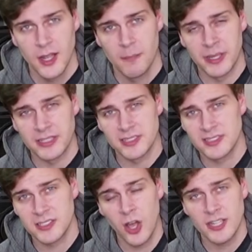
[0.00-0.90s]
but
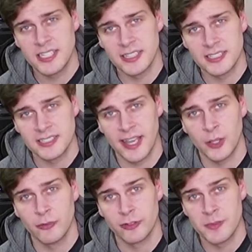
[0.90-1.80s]
starting the
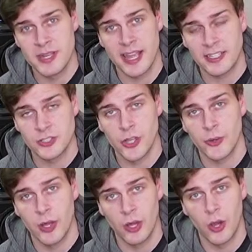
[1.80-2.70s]
scale from the next note
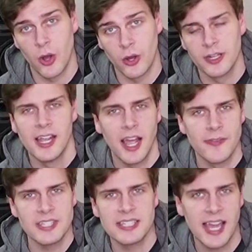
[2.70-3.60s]
along. And
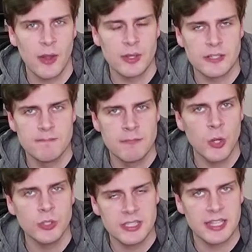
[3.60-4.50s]
this is how it's
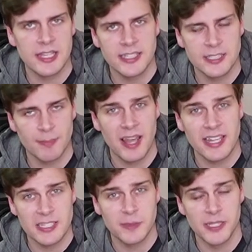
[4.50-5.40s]
mostly
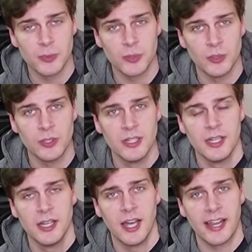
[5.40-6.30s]
explained to people
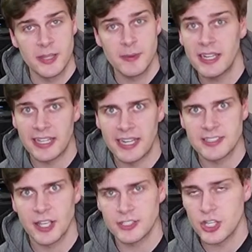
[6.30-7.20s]
in the beginning. And it's
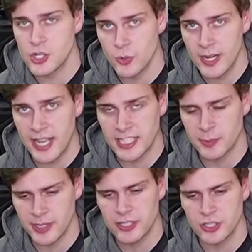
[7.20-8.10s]
actually a great
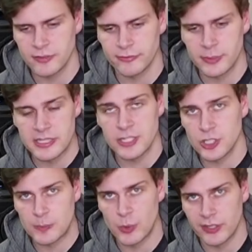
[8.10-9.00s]
explanation from a teacher's
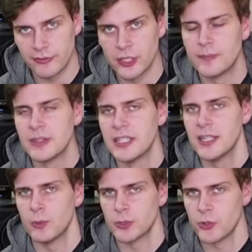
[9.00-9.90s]
point of view.
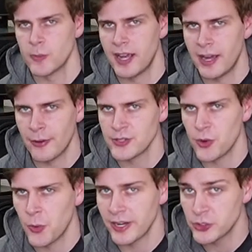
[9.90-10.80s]
We'll talk about how it's not
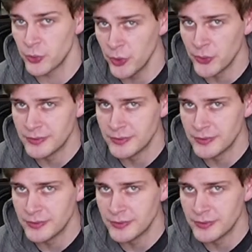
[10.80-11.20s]
quite true